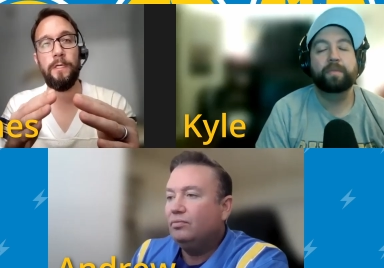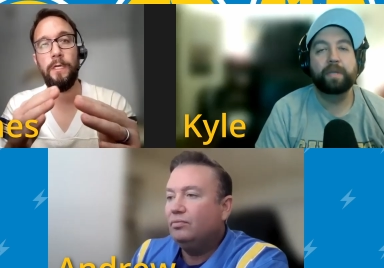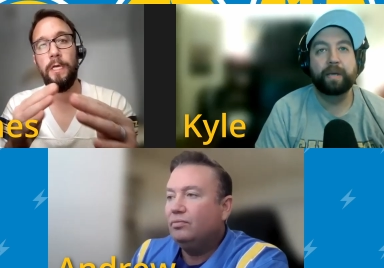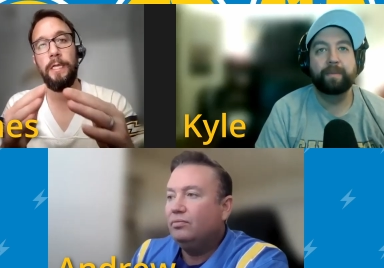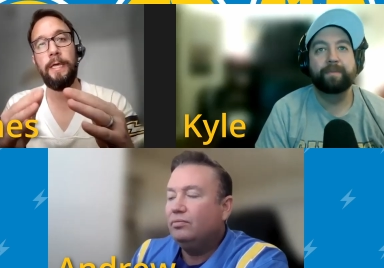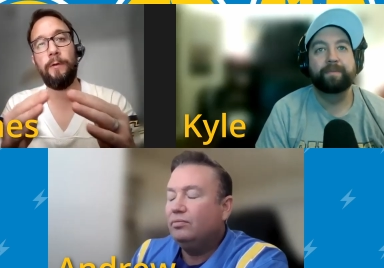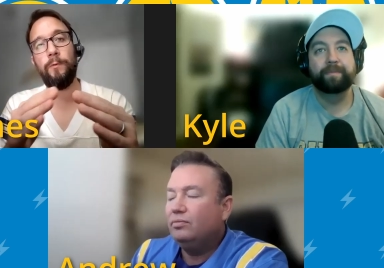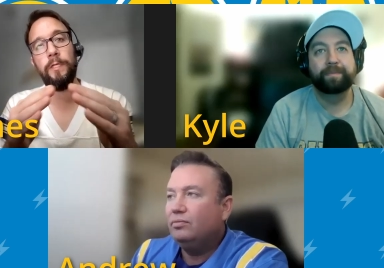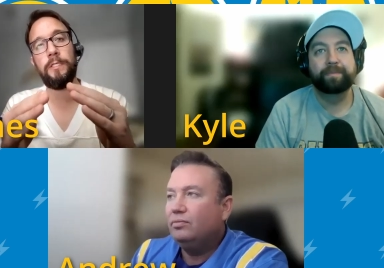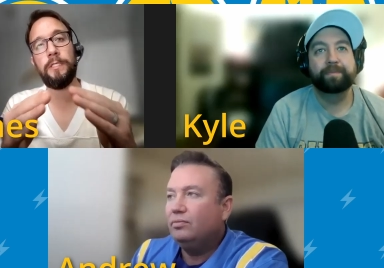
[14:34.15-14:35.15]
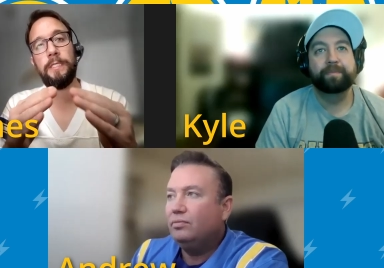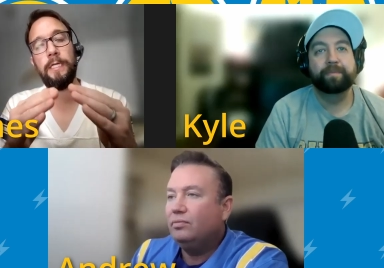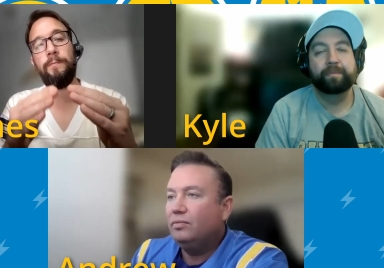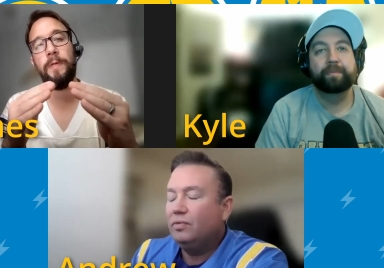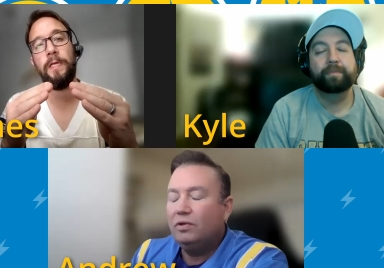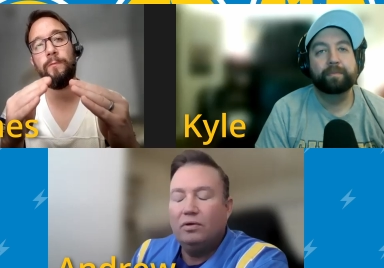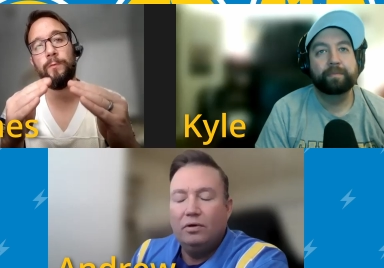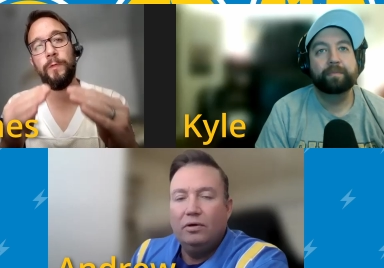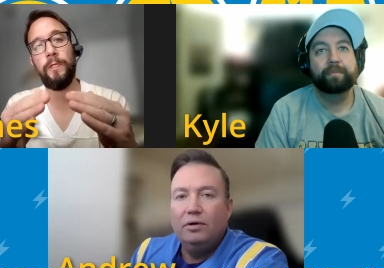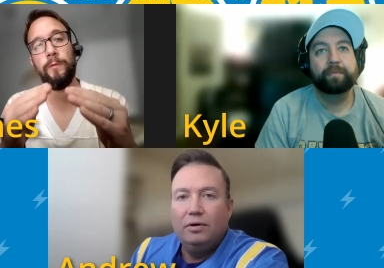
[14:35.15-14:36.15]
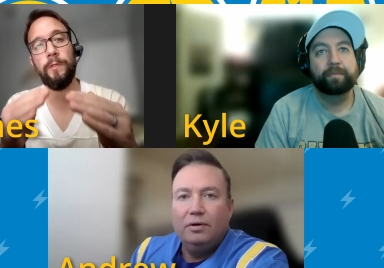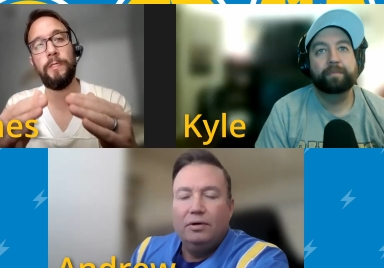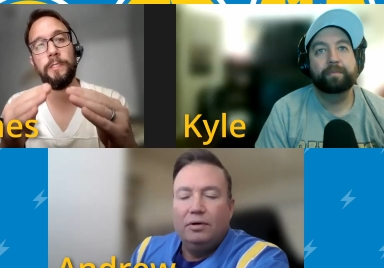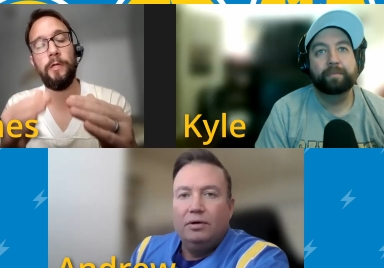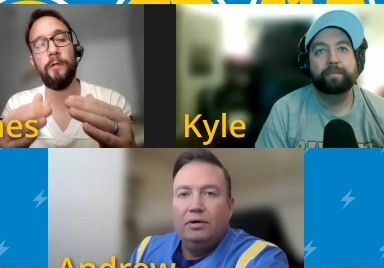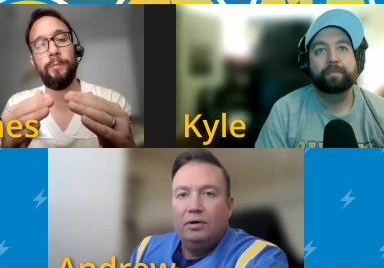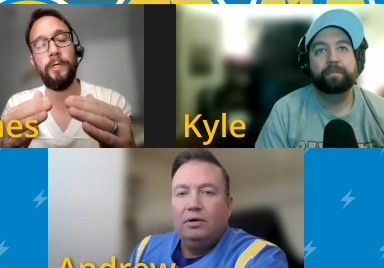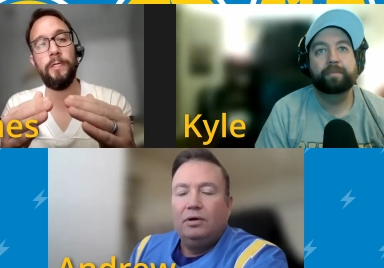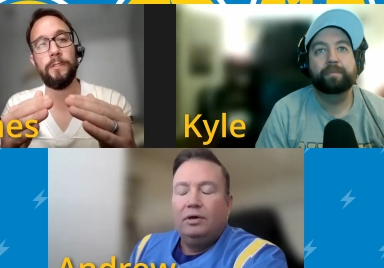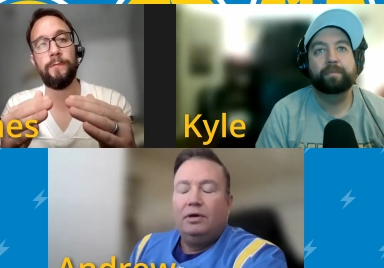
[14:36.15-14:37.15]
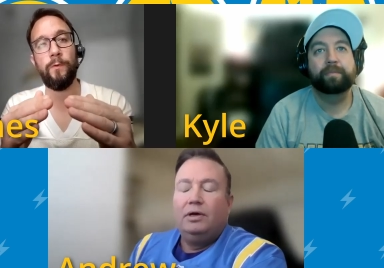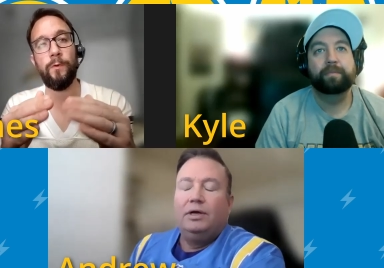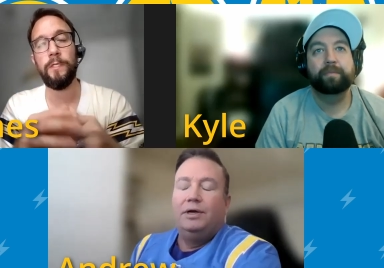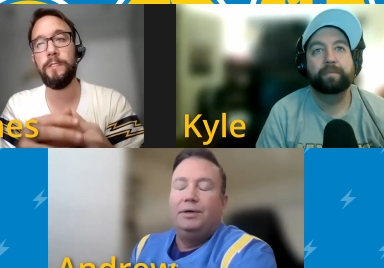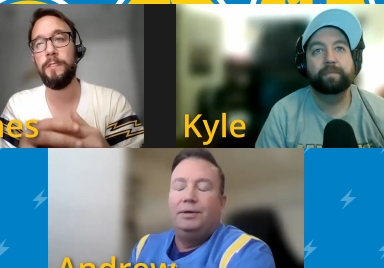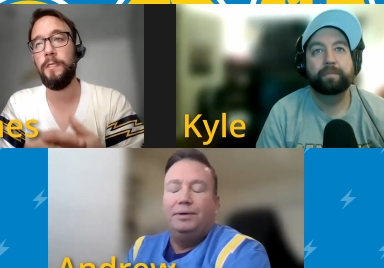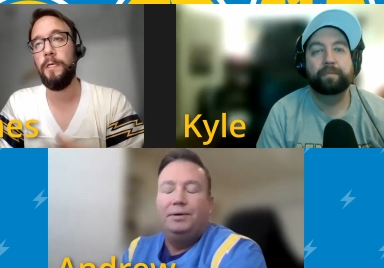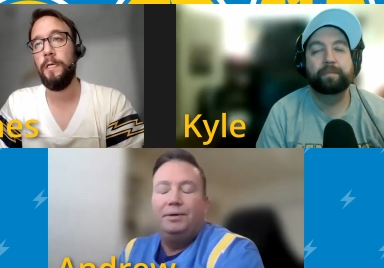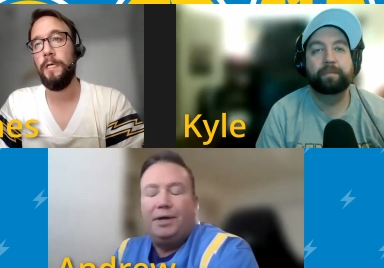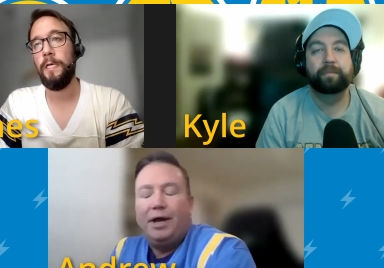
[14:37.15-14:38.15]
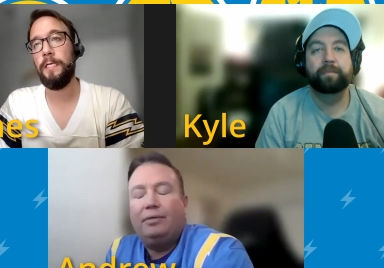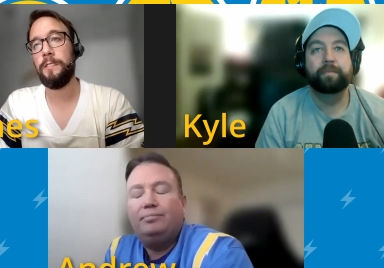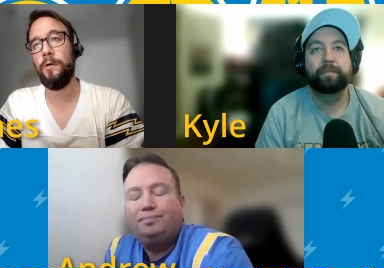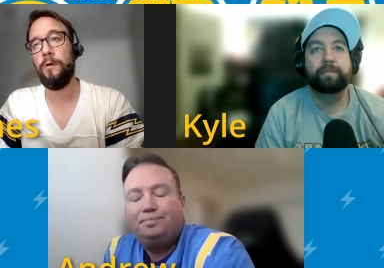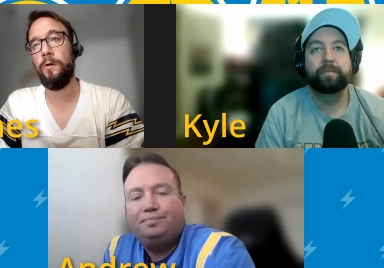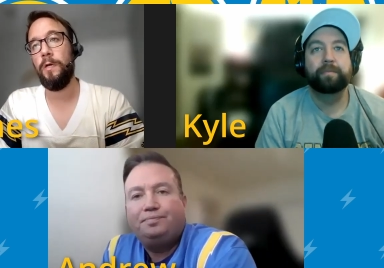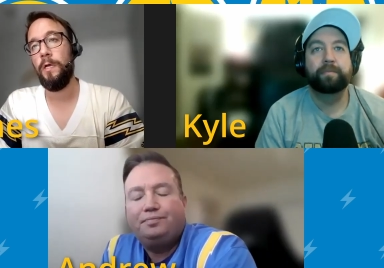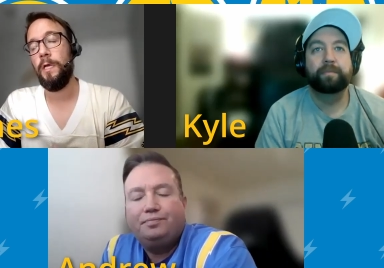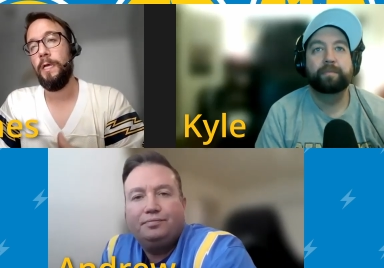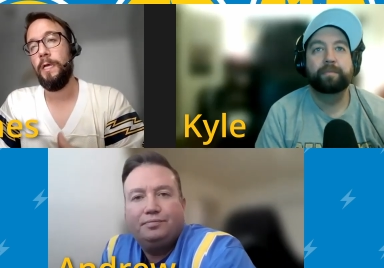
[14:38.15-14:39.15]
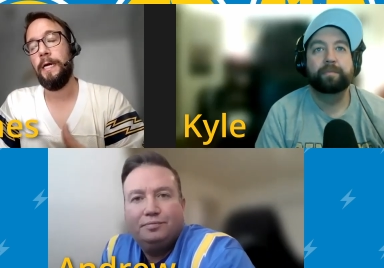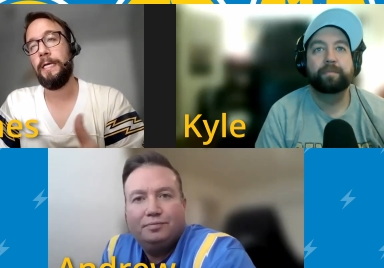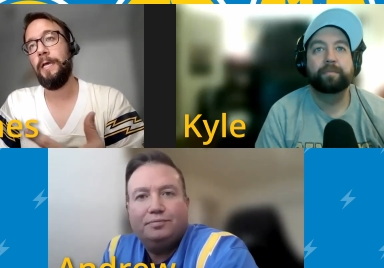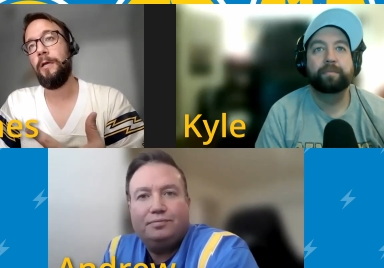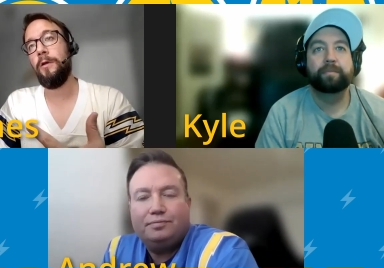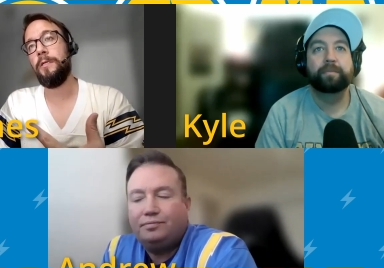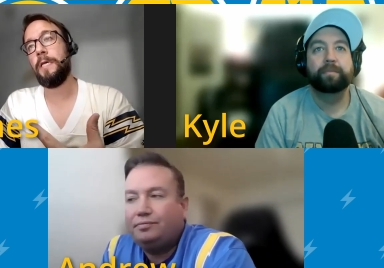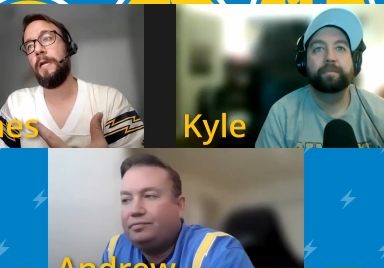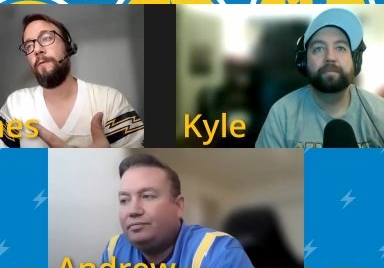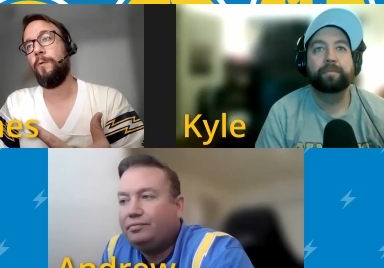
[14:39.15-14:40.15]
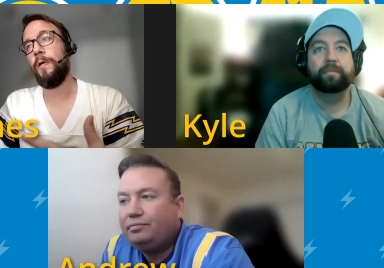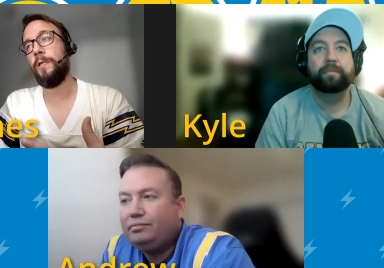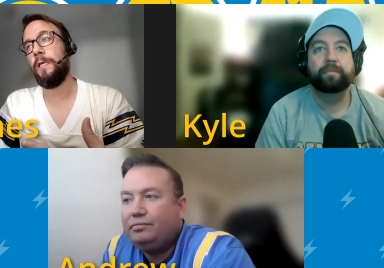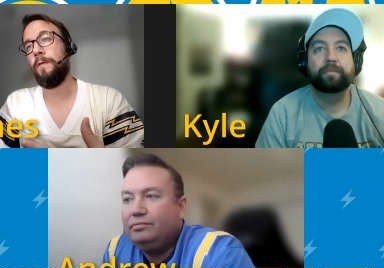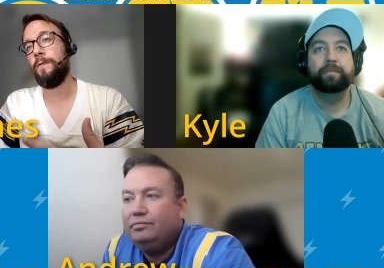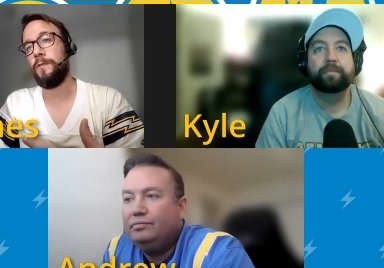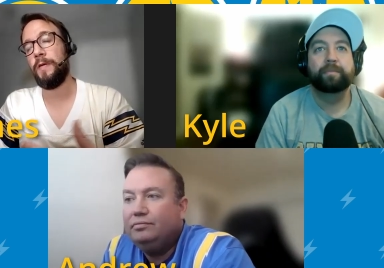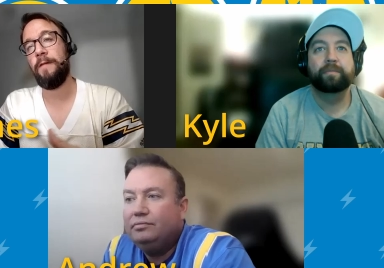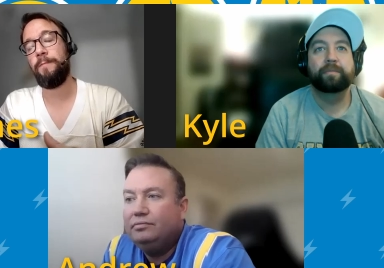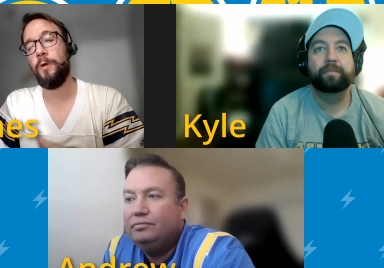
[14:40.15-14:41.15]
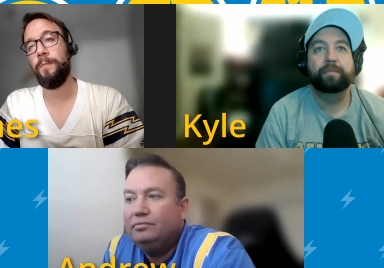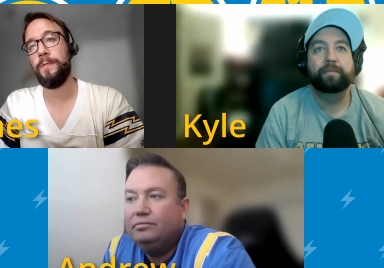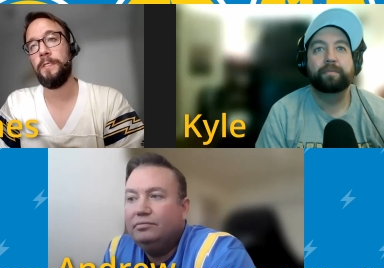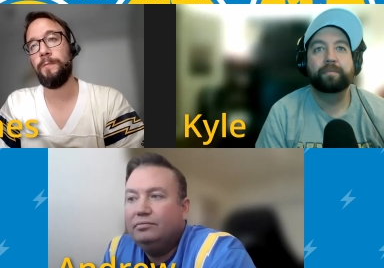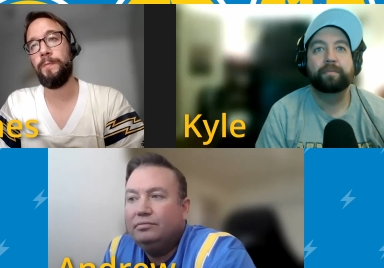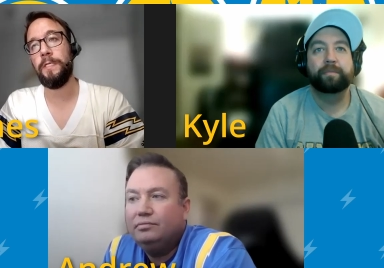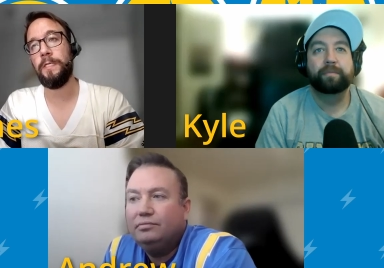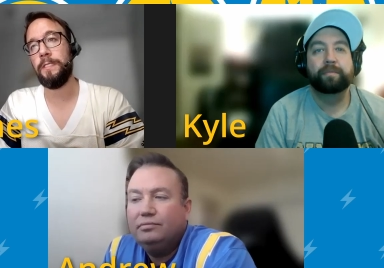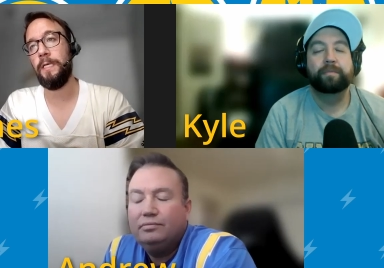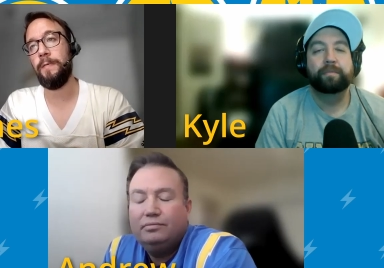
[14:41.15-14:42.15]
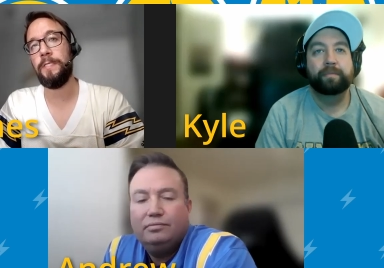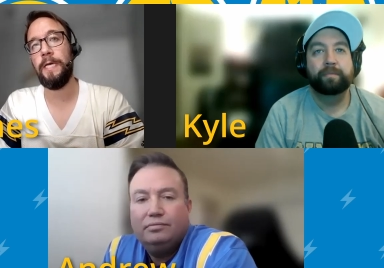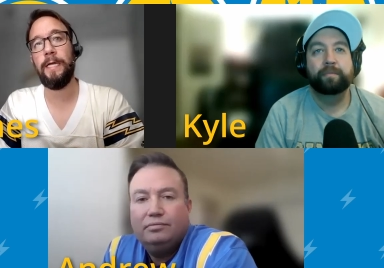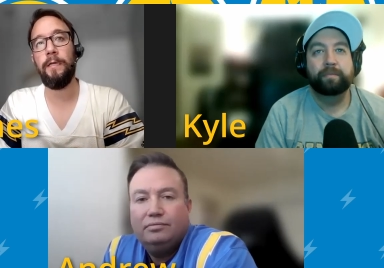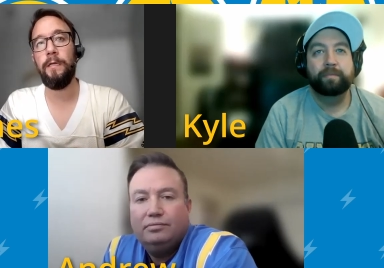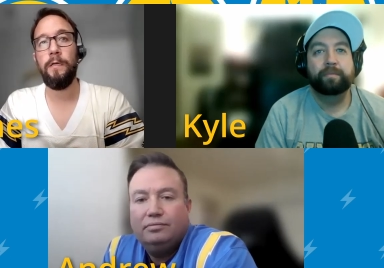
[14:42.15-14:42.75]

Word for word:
Speaker 1: Yeah. That really just end up being really, really solid players for us. Yeah. And so a kicker is kind of a weird thing for draft purposes, but at the same side,